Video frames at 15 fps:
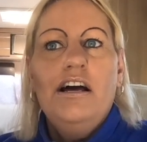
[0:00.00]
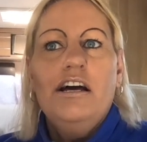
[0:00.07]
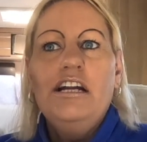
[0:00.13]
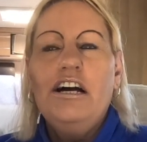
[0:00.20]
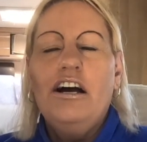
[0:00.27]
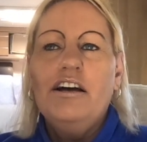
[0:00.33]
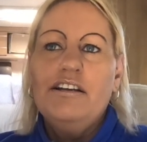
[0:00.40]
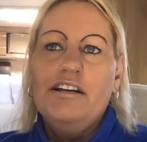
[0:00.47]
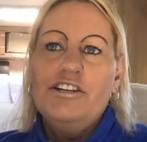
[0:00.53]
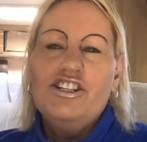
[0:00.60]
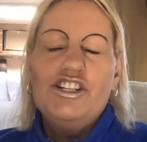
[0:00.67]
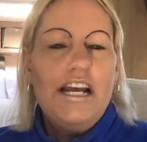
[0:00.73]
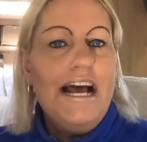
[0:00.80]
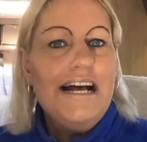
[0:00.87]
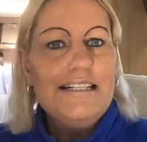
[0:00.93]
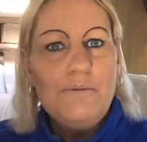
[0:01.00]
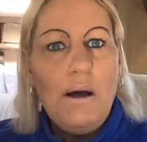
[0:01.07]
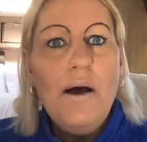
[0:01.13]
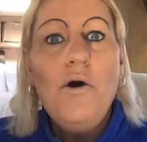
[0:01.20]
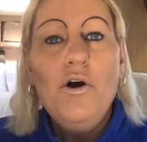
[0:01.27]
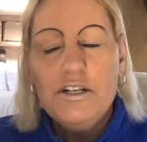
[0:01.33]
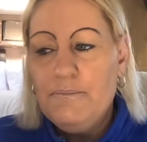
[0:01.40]
And she has
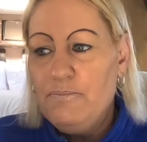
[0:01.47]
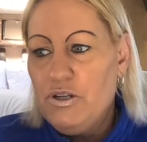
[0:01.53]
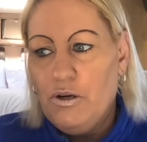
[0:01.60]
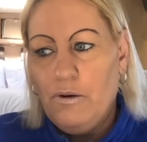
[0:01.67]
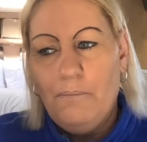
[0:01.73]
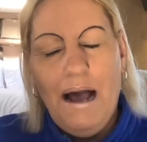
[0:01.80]
a hospital